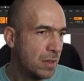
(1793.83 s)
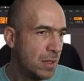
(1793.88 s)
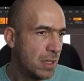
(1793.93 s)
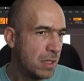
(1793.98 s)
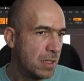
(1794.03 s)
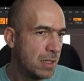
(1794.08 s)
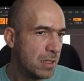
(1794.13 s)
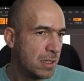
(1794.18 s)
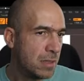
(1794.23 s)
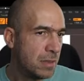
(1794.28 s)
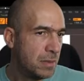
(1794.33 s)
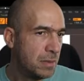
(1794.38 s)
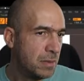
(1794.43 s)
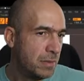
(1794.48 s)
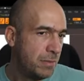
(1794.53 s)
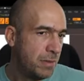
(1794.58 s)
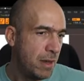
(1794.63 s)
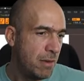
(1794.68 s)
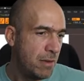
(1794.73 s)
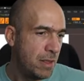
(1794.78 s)
this
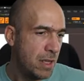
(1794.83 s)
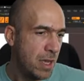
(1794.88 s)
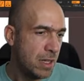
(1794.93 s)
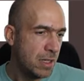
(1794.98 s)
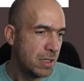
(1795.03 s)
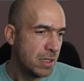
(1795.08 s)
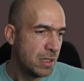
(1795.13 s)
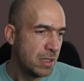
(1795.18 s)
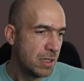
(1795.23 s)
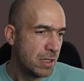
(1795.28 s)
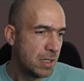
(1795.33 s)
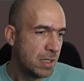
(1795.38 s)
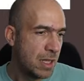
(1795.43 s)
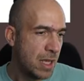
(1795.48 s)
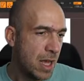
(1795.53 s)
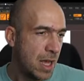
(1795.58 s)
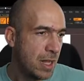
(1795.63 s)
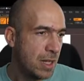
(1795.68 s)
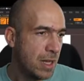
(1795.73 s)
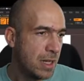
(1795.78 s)
very nice
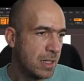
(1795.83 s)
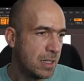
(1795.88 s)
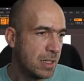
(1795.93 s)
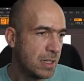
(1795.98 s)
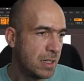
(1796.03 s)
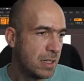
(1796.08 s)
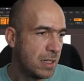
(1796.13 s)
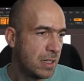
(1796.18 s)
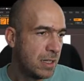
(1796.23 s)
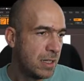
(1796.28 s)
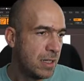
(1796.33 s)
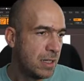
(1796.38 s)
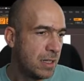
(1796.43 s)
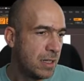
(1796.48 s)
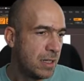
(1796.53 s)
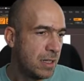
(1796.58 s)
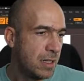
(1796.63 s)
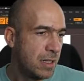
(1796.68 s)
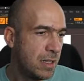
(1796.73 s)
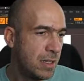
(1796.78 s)
stylized
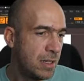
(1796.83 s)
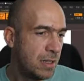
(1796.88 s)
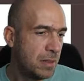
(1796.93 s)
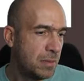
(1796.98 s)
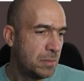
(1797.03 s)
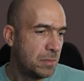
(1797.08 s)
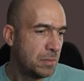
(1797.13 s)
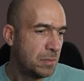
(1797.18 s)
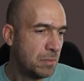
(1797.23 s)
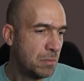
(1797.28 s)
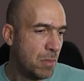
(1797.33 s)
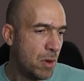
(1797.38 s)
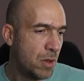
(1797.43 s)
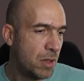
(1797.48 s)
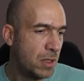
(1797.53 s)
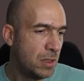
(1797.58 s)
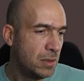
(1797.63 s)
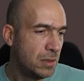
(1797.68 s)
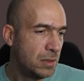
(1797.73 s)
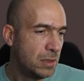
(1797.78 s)
uh,
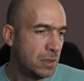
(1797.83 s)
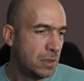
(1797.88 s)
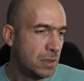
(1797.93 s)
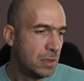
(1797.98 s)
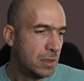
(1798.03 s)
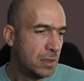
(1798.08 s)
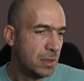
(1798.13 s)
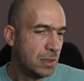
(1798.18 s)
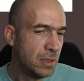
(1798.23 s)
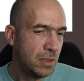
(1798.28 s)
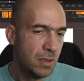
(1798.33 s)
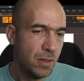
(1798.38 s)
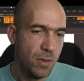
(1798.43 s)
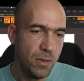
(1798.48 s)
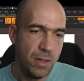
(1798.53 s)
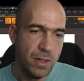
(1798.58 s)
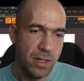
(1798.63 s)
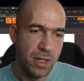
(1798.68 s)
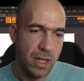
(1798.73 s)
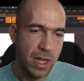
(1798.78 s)
model.
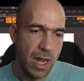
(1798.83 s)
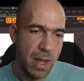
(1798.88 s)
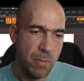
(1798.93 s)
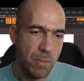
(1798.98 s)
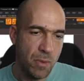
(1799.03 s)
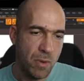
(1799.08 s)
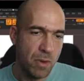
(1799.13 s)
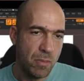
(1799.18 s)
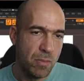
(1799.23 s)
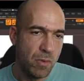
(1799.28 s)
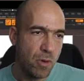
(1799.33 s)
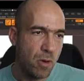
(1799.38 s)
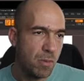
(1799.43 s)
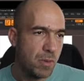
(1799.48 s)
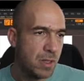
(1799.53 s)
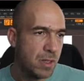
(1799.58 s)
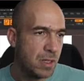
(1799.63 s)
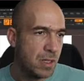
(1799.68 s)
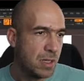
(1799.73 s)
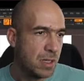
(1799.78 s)
Only the high poly
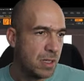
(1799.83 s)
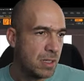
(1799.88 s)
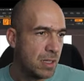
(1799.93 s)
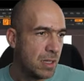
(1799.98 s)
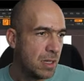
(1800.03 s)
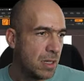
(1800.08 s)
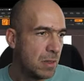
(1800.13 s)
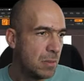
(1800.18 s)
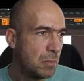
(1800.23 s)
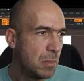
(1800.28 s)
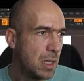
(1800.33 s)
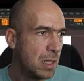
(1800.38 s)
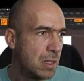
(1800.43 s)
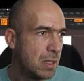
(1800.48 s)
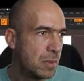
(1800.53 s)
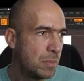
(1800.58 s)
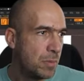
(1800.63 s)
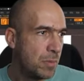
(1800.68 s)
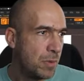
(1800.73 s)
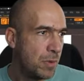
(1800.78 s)
probably is this, but it's